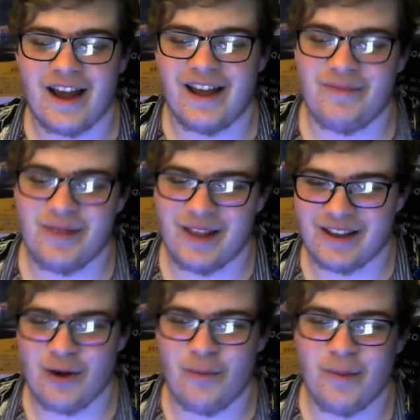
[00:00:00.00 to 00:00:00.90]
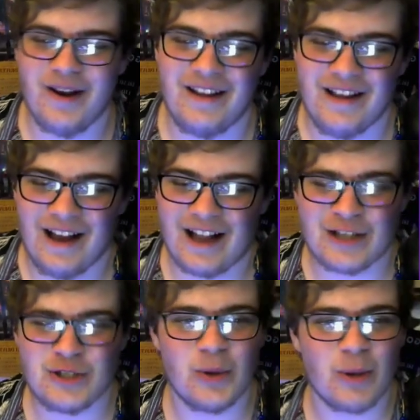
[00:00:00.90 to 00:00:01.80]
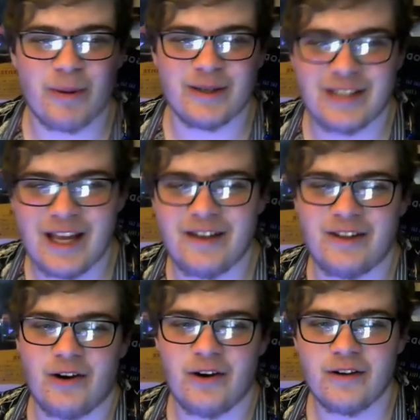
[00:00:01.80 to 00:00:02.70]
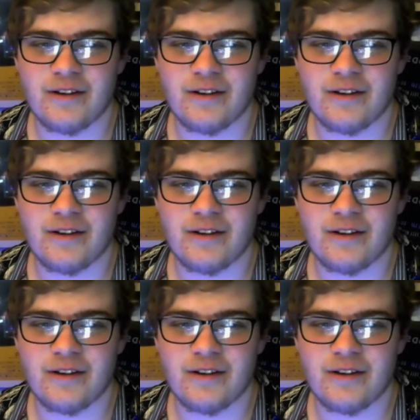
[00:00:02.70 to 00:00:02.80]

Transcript: and be like, "Yo, Bundy, I got you with a percent, dog."